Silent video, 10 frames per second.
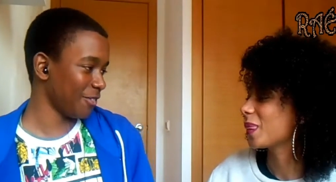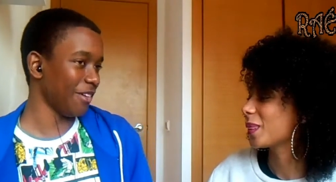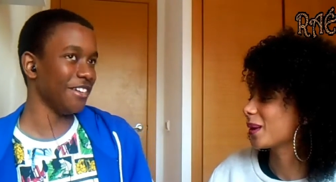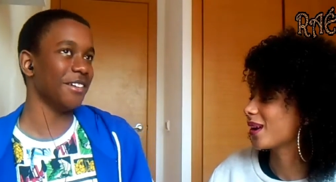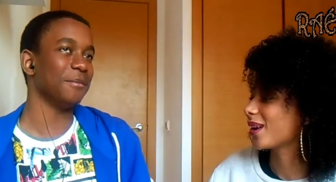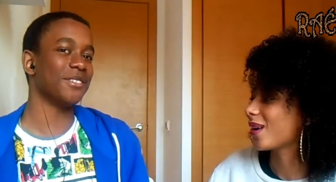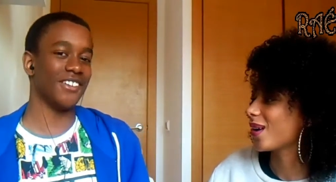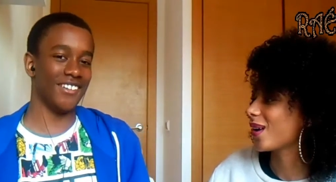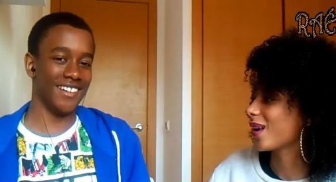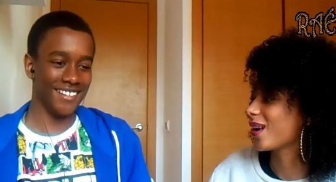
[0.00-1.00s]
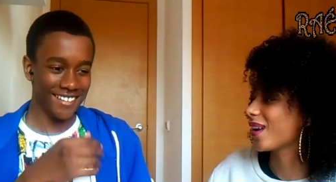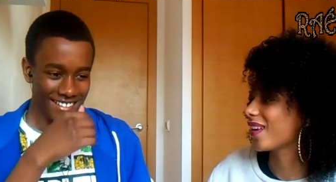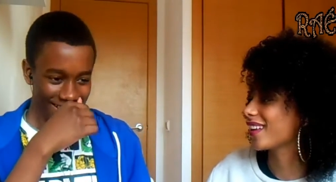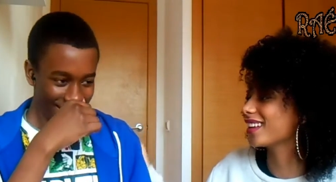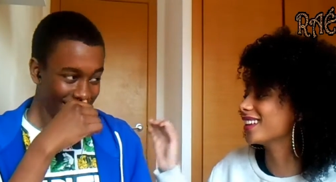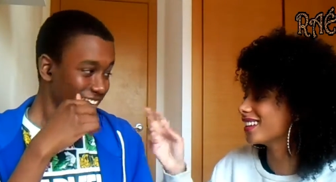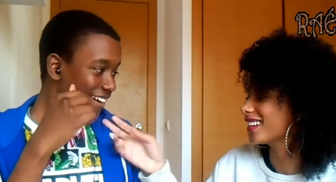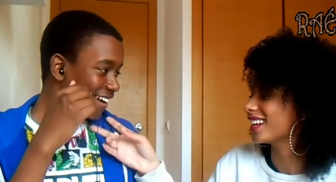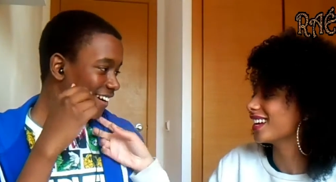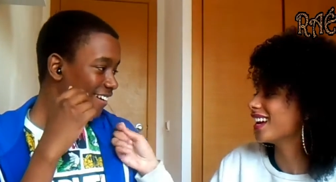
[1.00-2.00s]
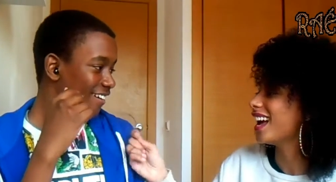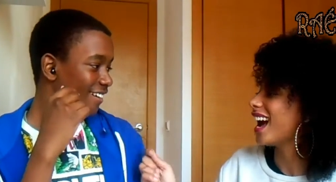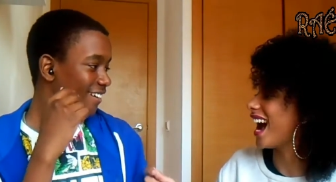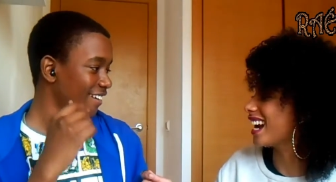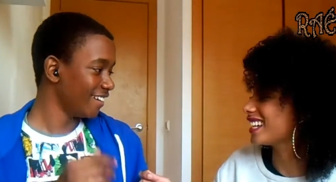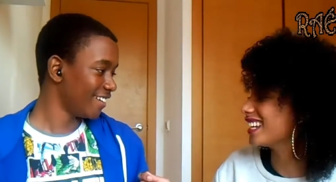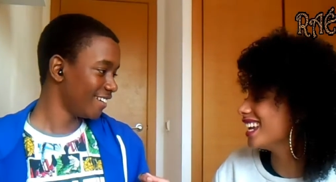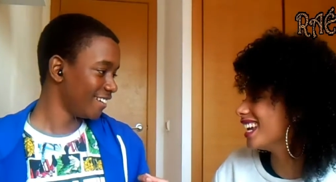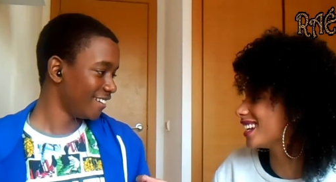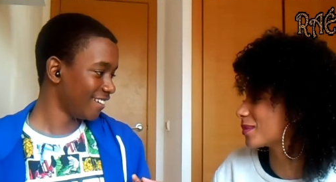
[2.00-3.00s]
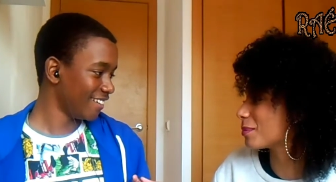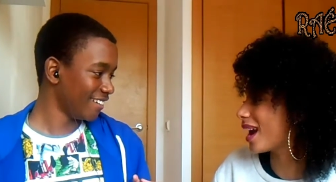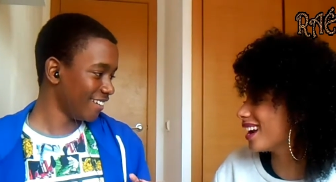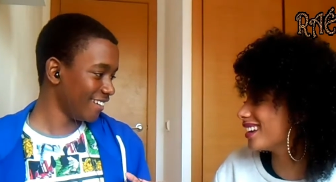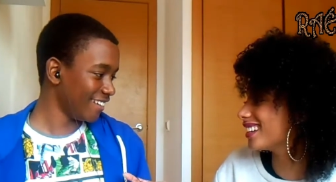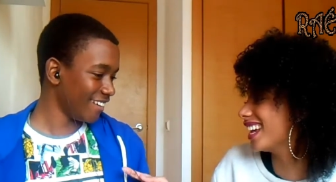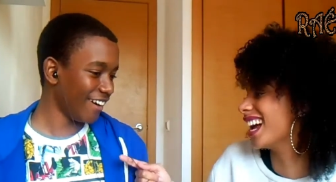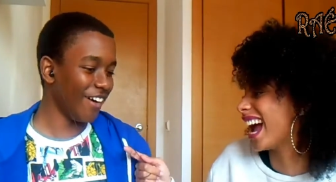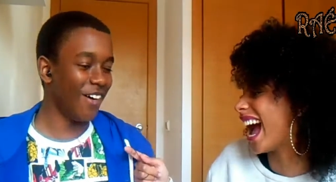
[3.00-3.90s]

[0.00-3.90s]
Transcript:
Speaker 1: I surrender. I'm sorry.
Speaker 2: I need it, man.